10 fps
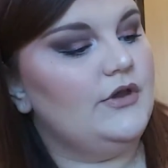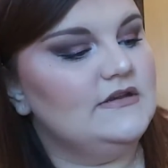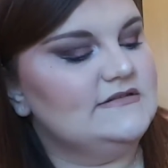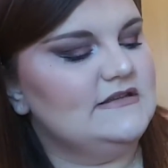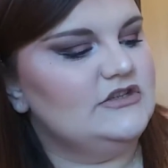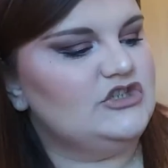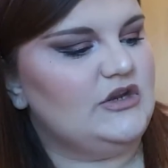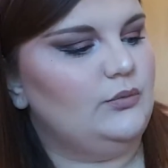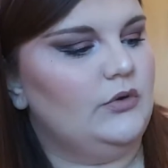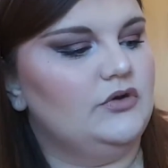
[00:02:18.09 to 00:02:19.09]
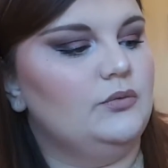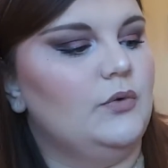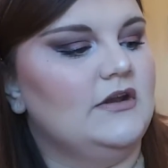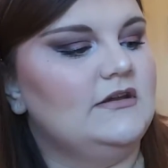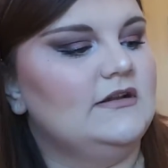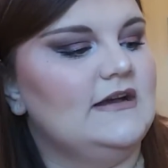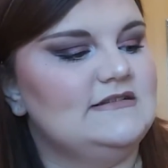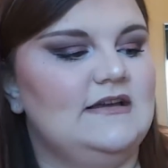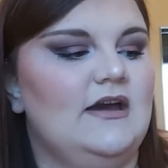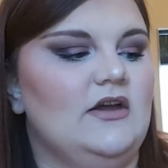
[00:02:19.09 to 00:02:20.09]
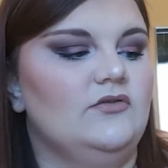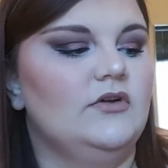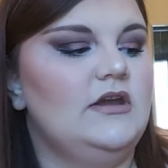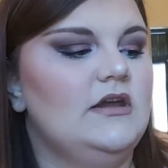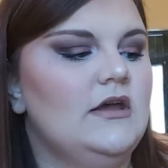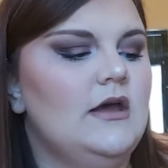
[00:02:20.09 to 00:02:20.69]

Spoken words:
is in the shade 101 Classic Ivory,